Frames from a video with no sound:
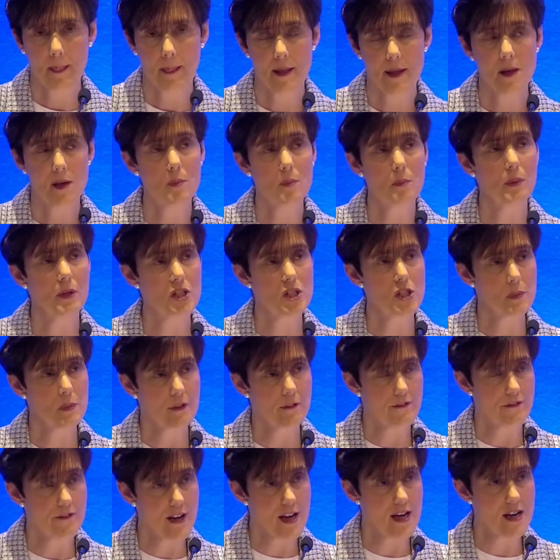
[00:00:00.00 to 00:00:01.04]
But to be
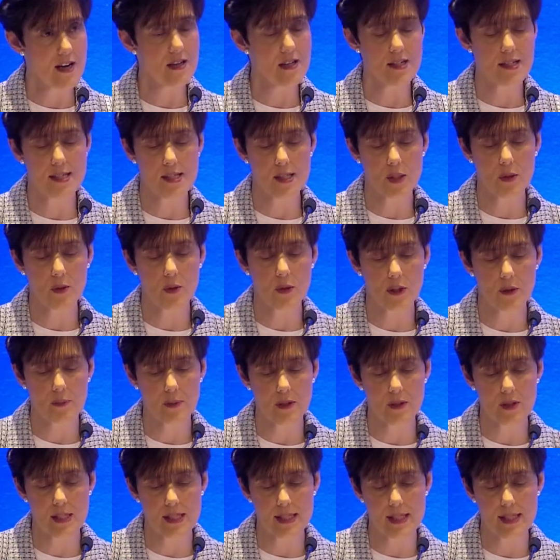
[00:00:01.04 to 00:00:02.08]
fair to school
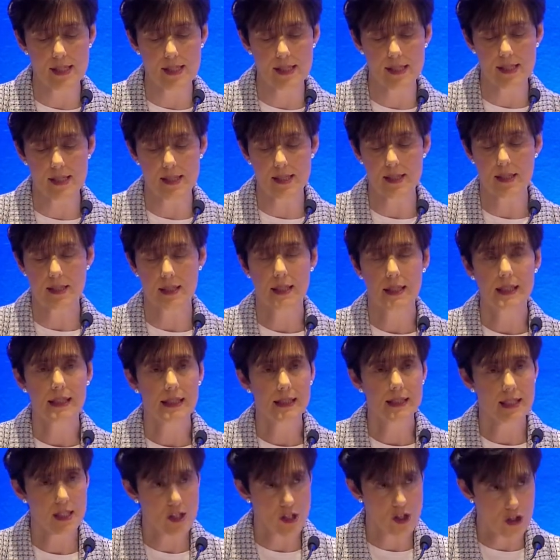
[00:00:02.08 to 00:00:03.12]
communities,
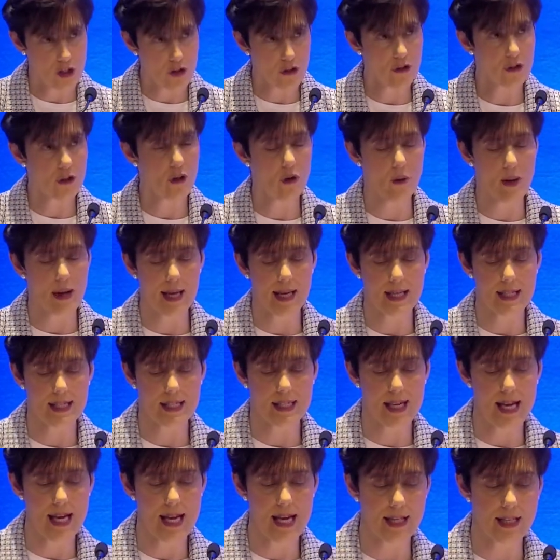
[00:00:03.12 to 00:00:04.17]
this should go hand in
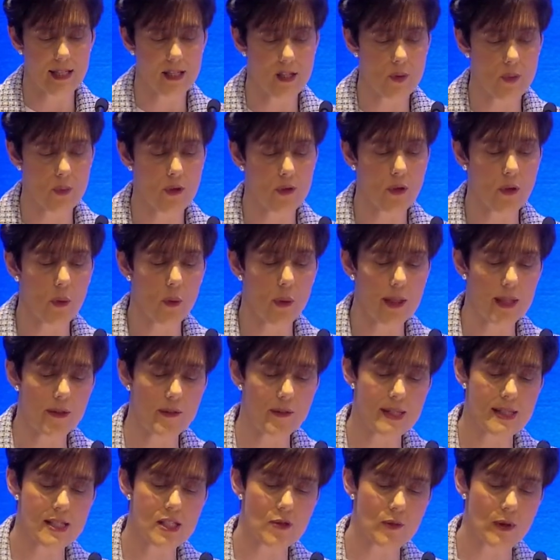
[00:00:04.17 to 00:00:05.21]
hand with coherent
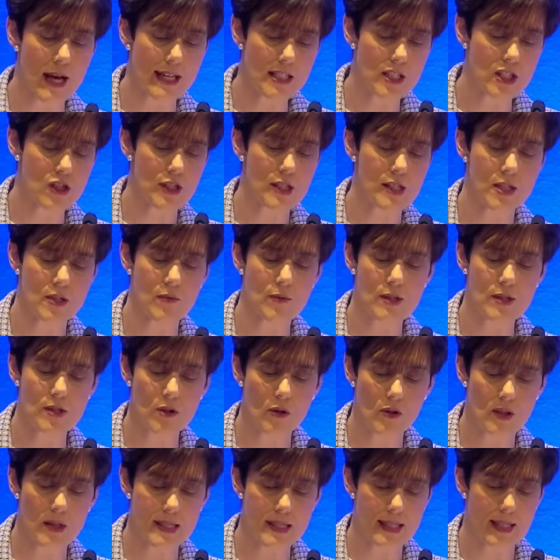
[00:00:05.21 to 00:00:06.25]
strategies and
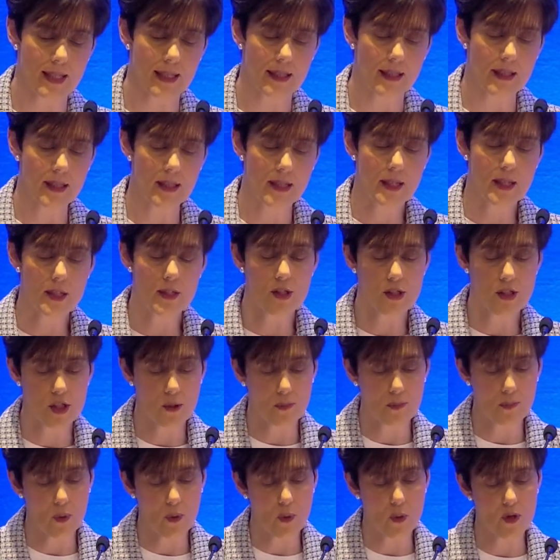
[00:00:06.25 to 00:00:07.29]
resourcing to
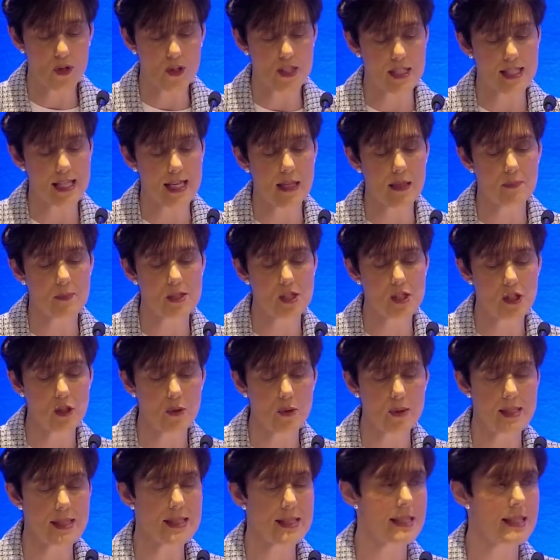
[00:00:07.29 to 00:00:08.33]
support and help
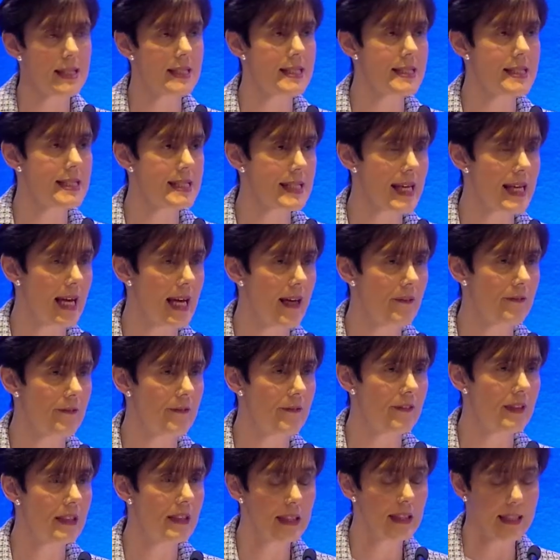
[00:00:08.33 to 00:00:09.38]
students and staff
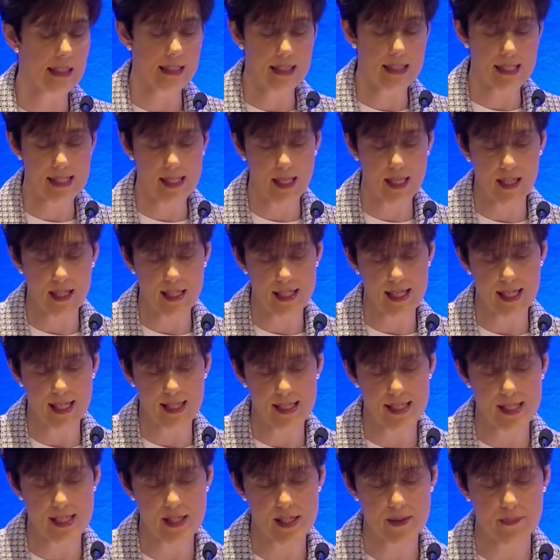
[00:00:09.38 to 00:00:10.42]
in this context.